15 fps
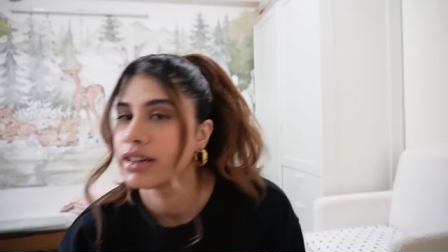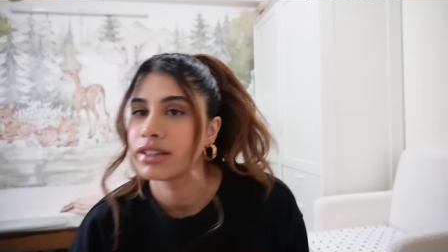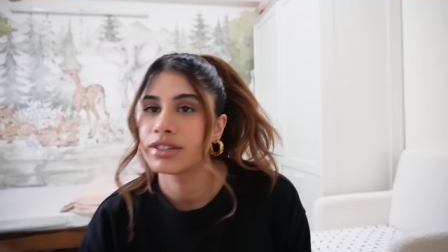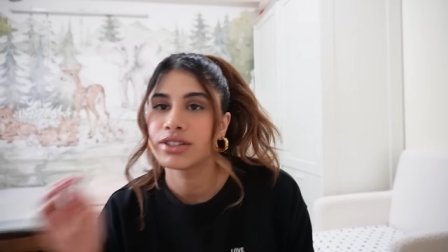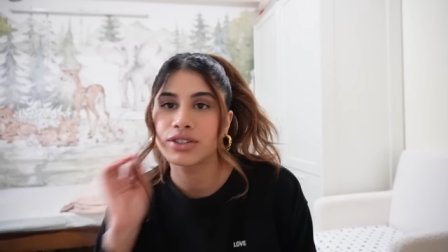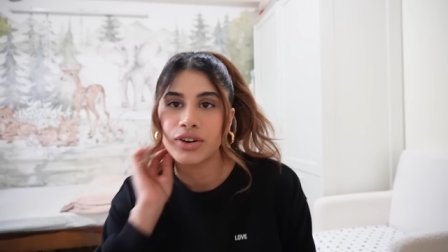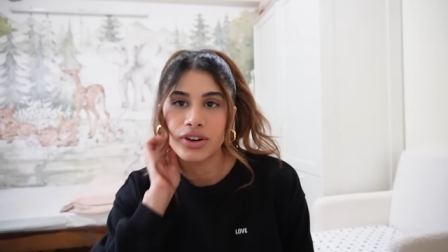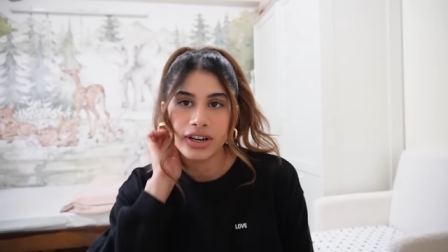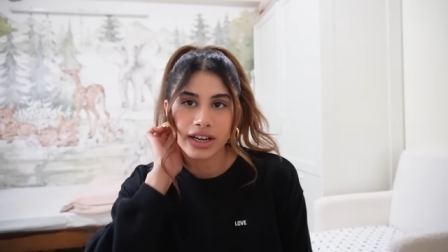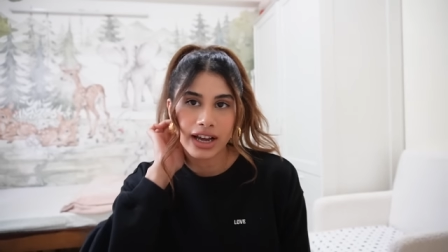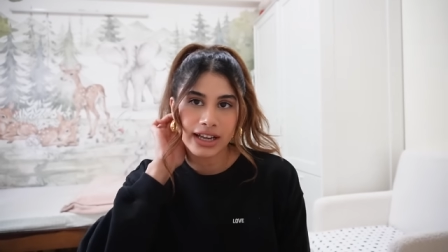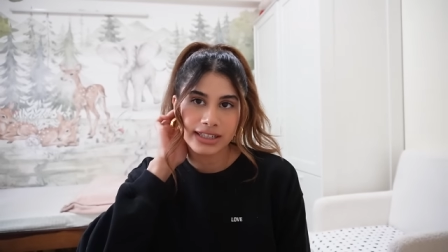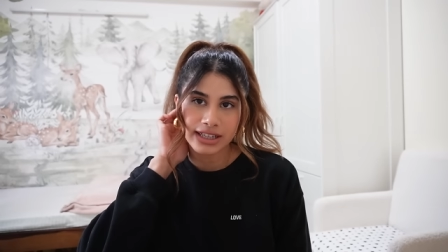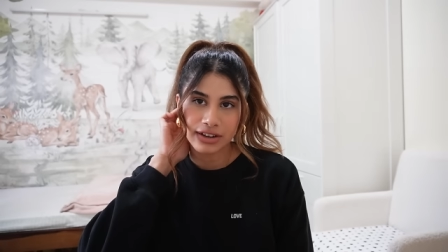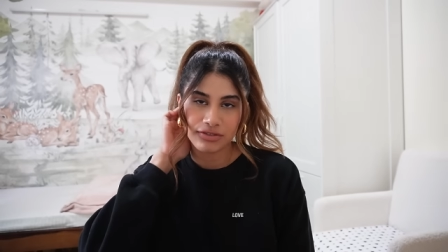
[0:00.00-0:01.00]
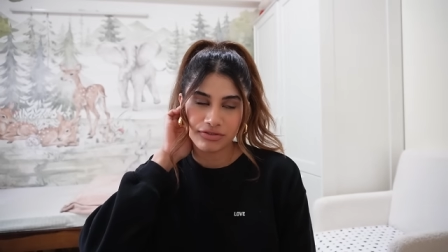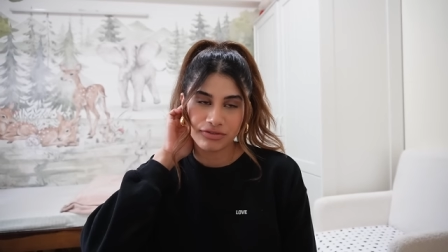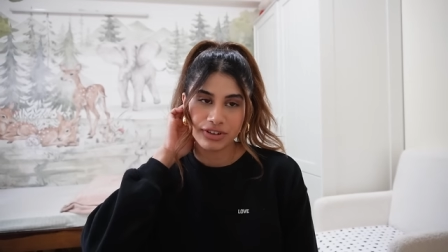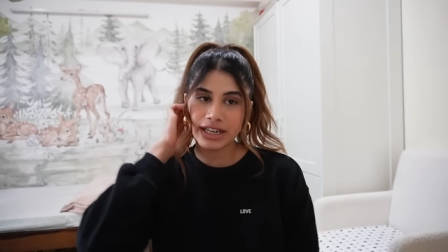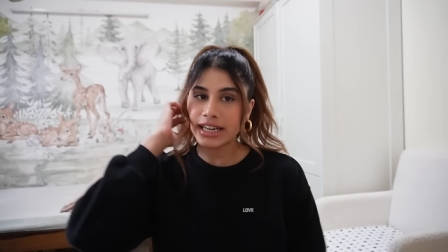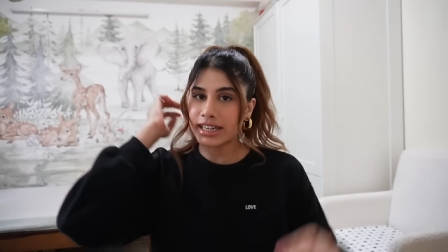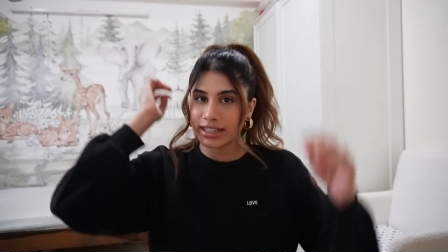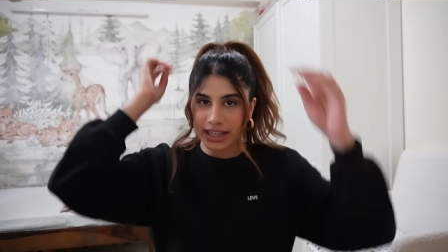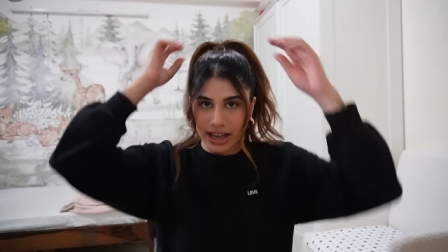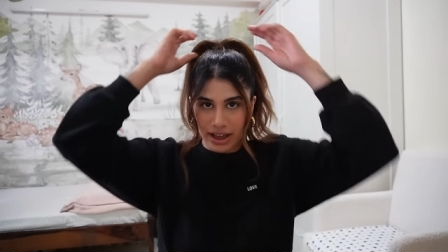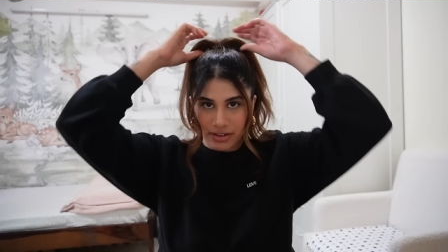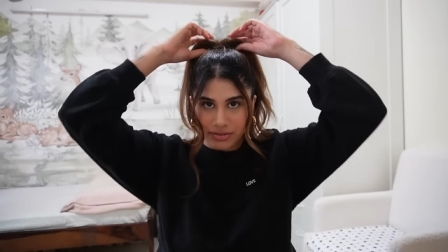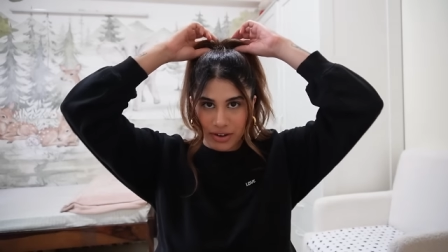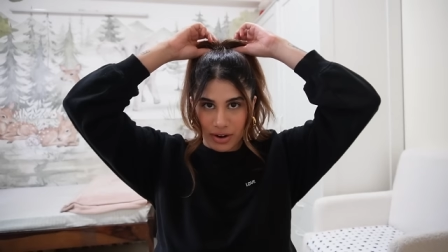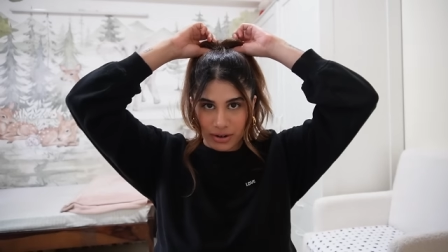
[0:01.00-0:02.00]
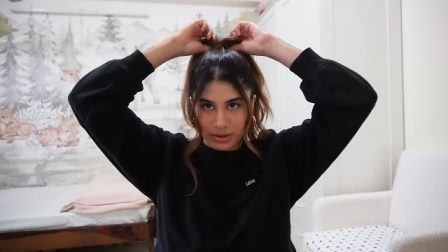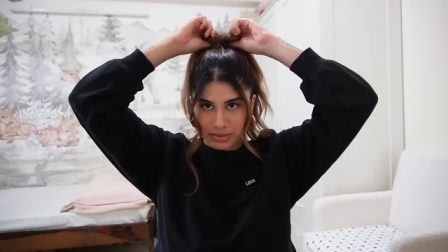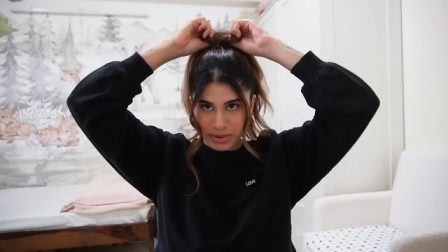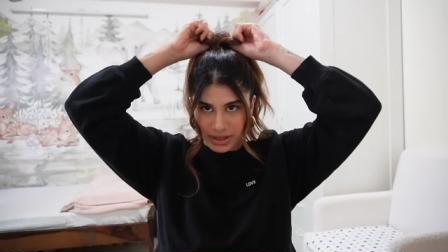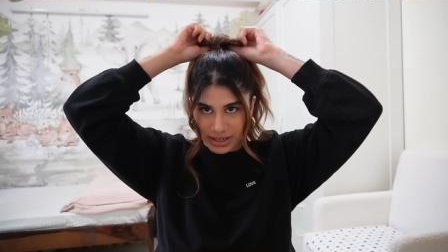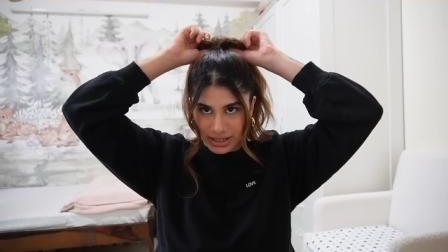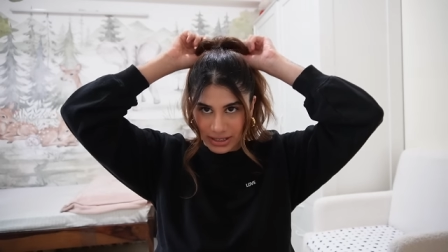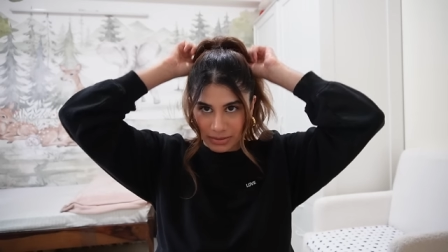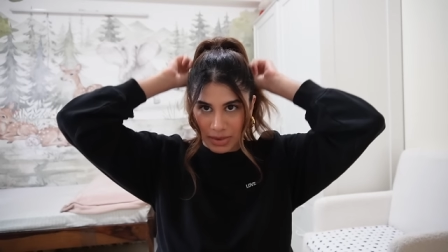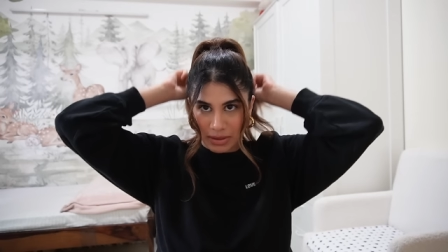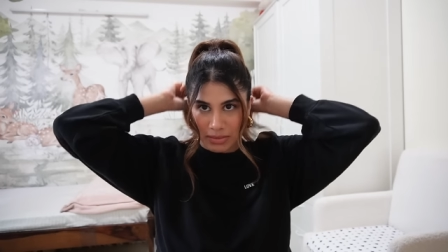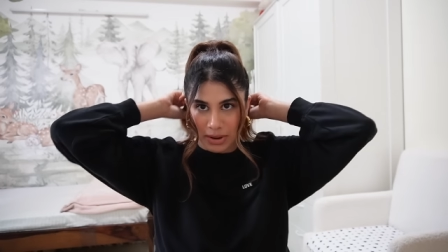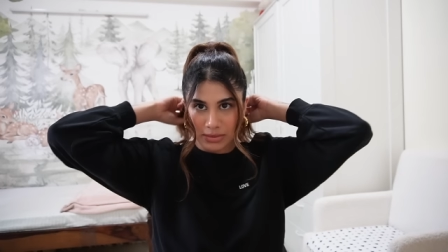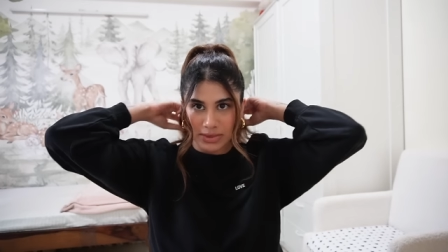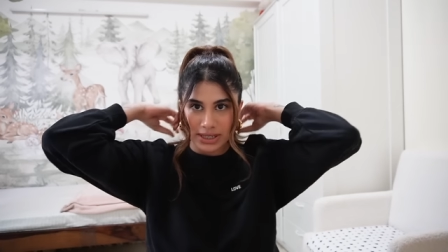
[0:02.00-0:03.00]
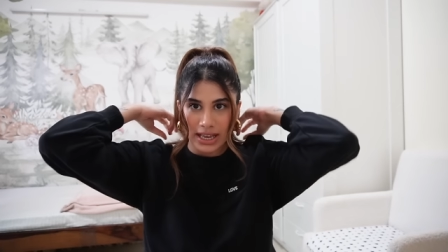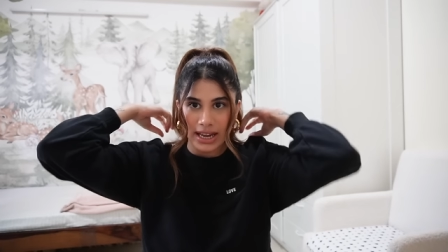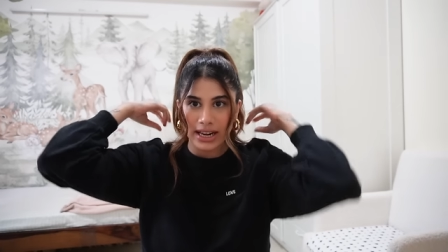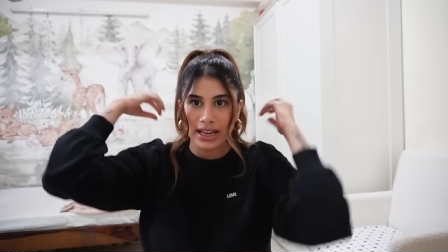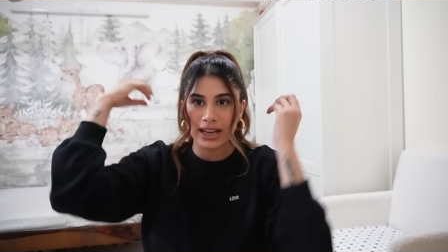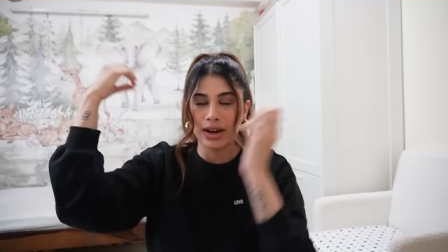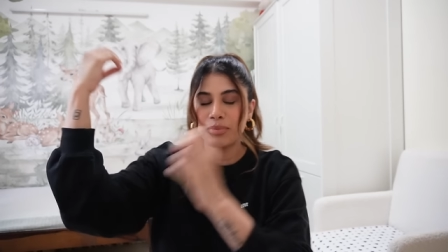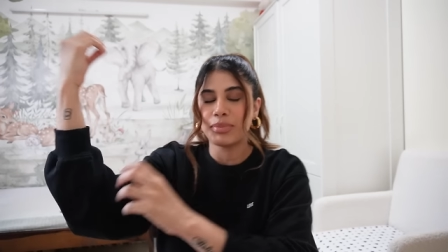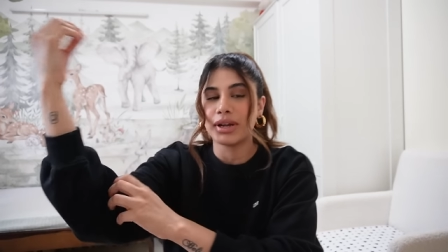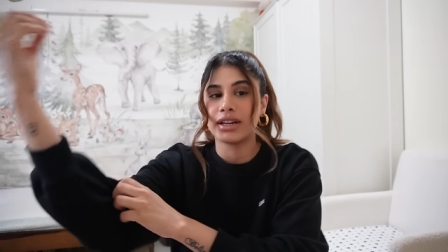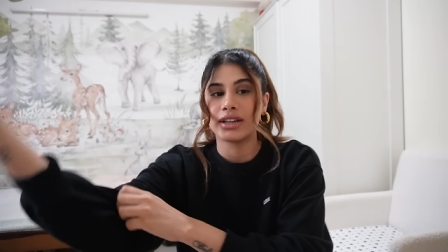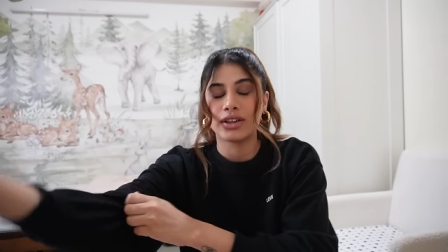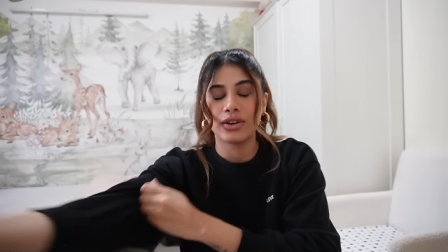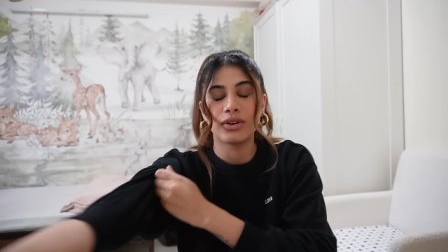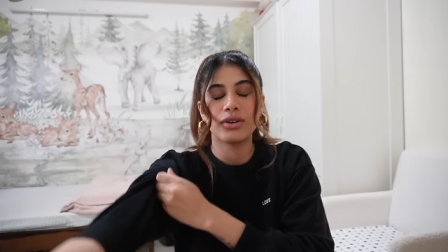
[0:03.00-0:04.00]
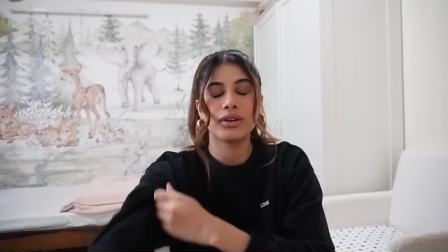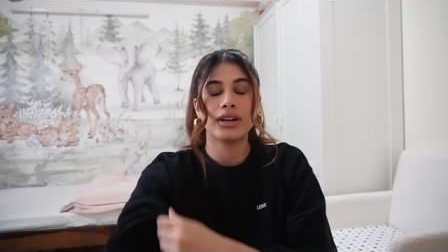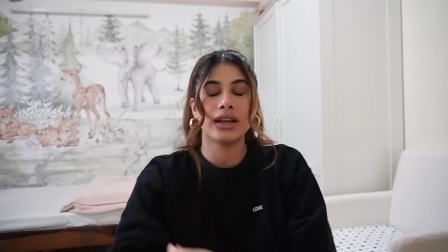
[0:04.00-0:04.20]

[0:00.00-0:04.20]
Sorry guys, I freaked the F out because my mom's getting a pedicure.